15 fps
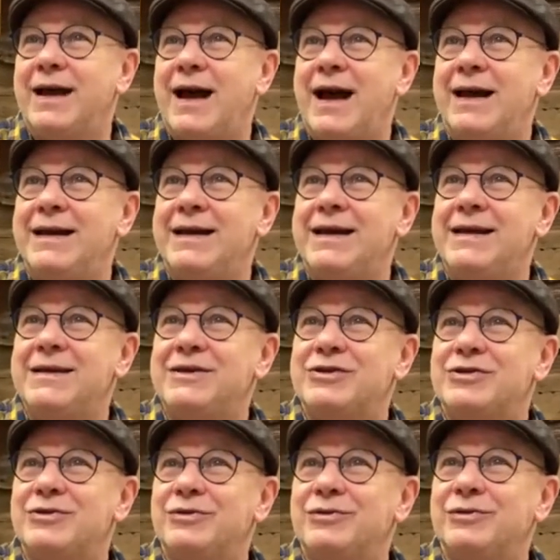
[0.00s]
I need
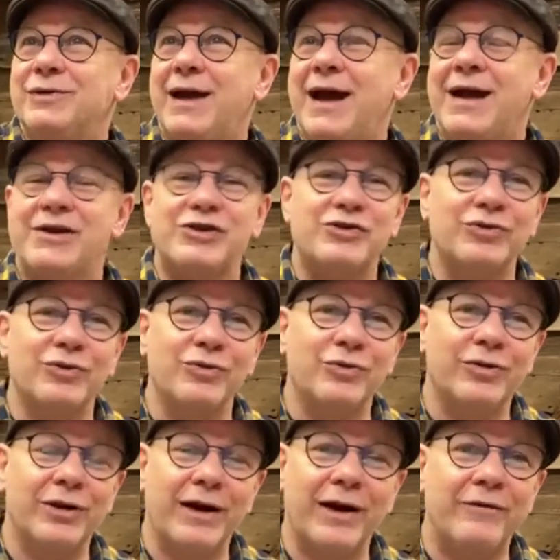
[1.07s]
to ask the
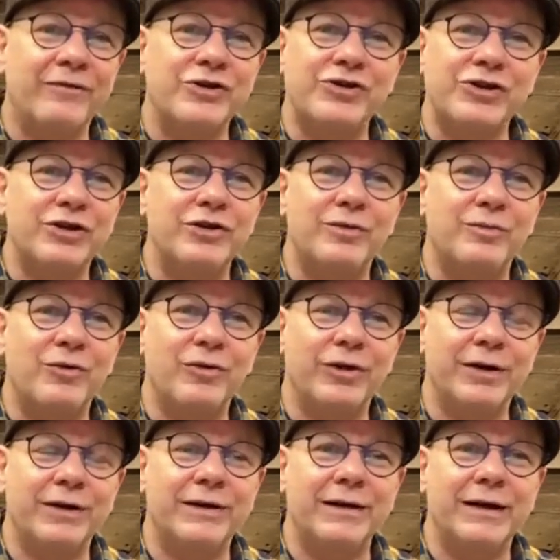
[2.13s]
Lord every single
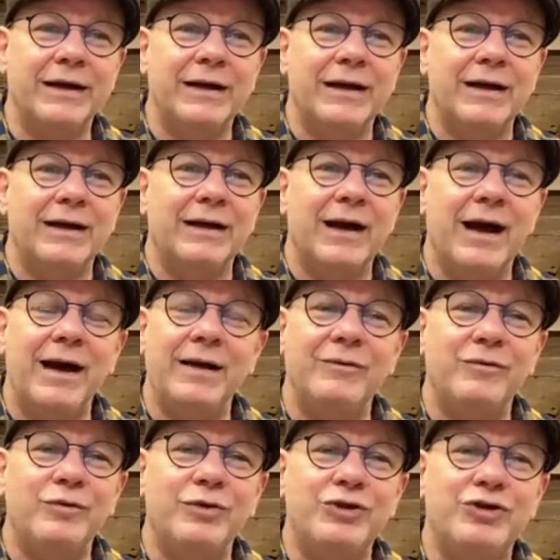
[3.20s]
morning,
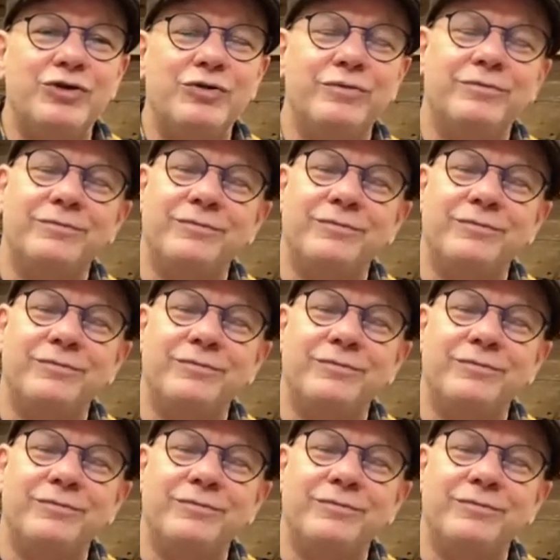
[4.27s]
God, would you